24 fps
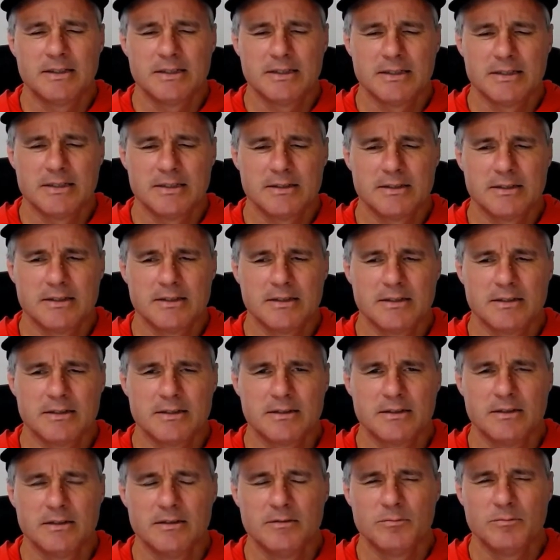
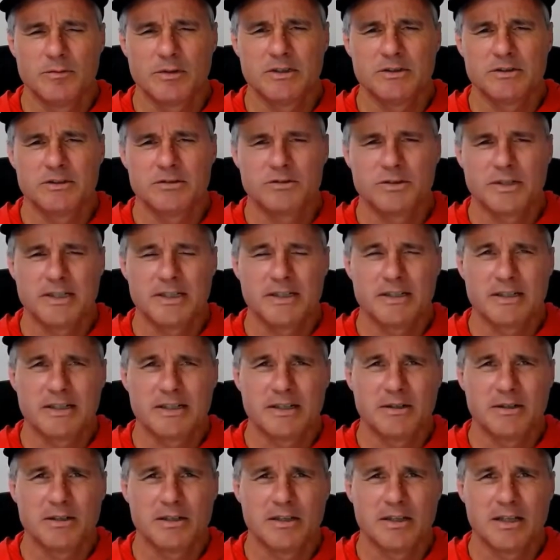and because you're trying to
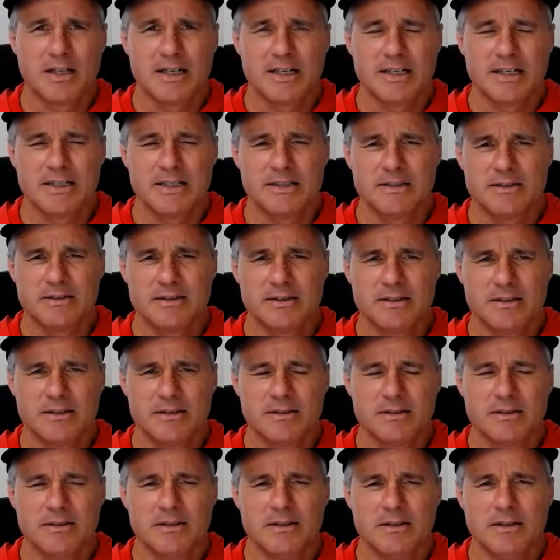carry lights
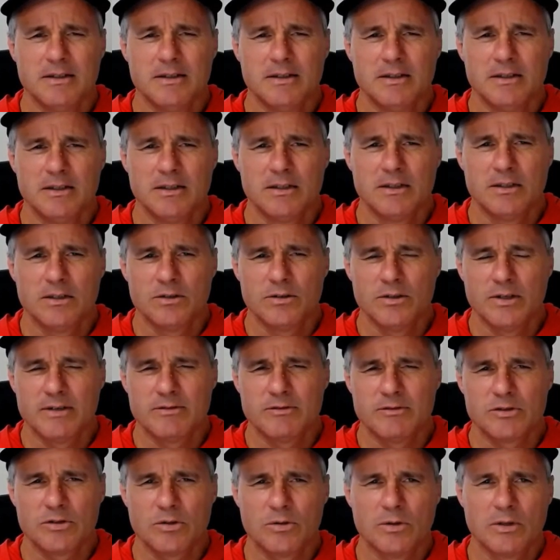and you
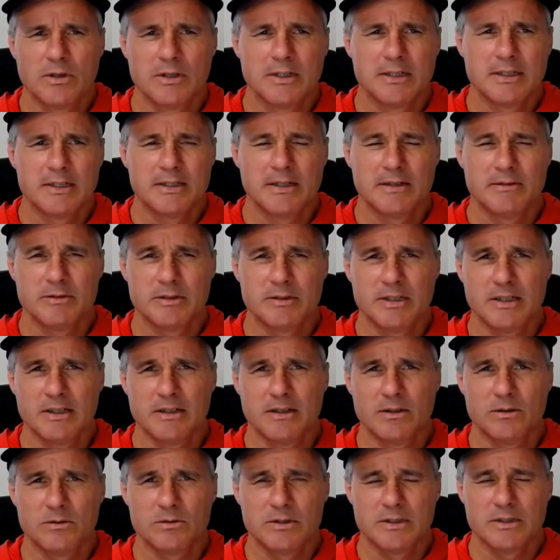have a toilet and everything
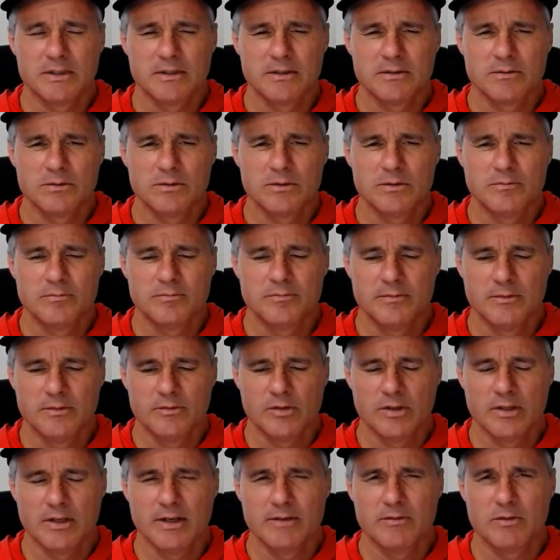in a hotel room.
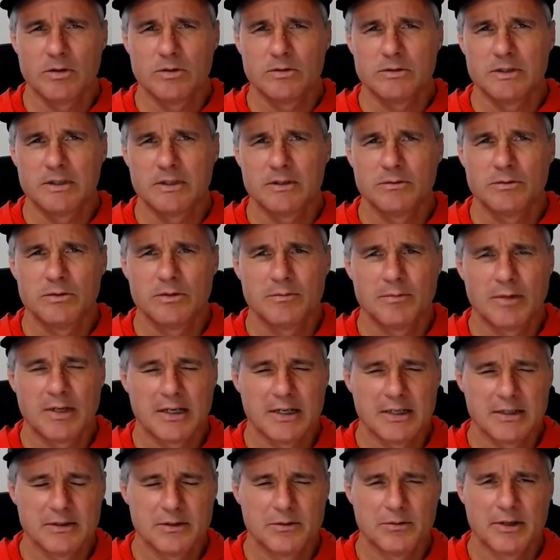If you have a hotel room, I
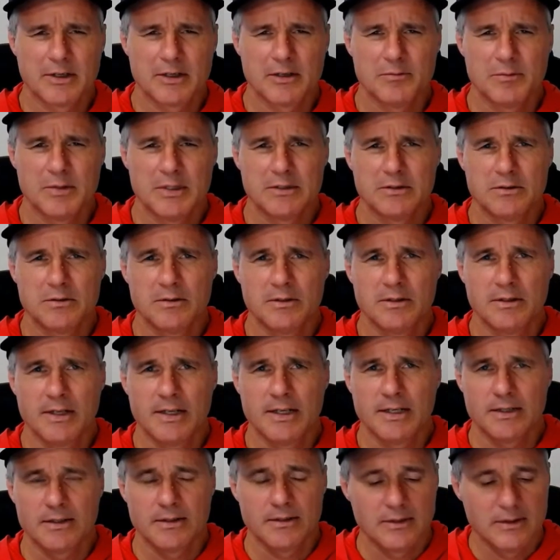highly recommend doing
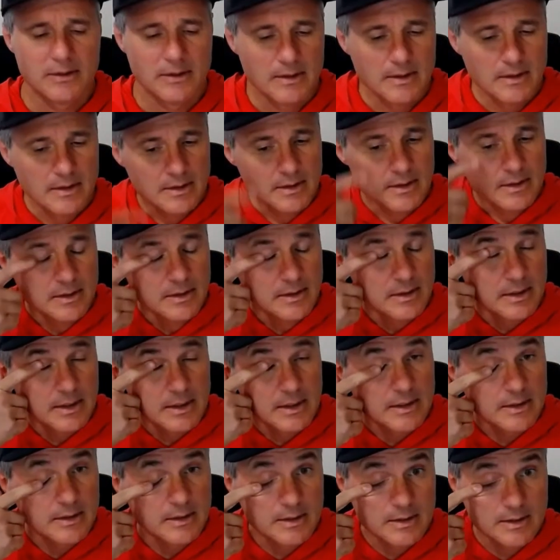that.
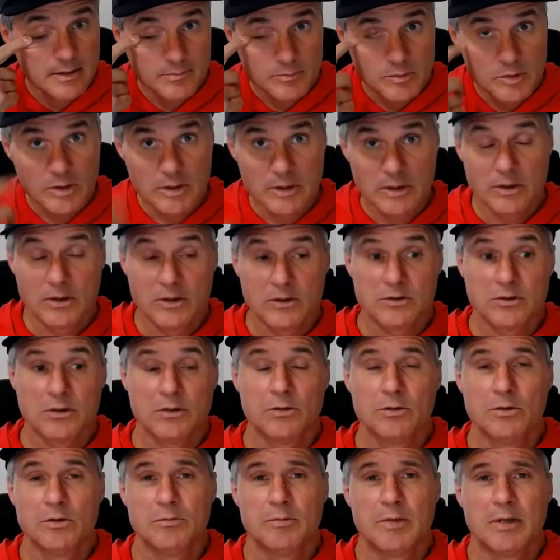And you can also
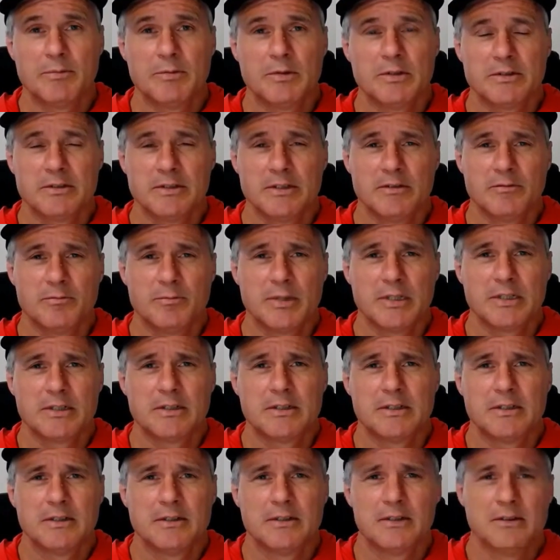lube up yourself
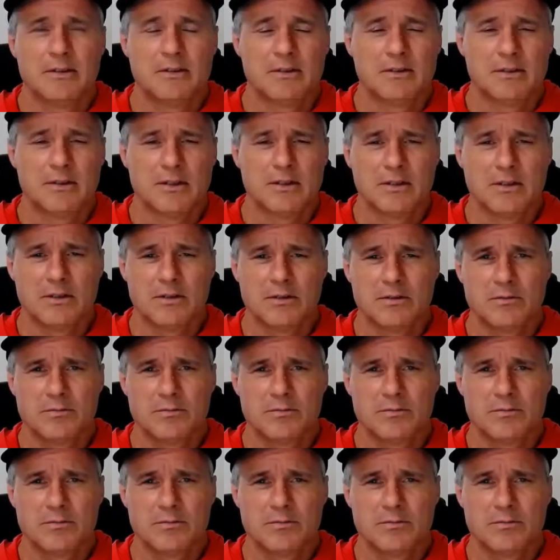better, you've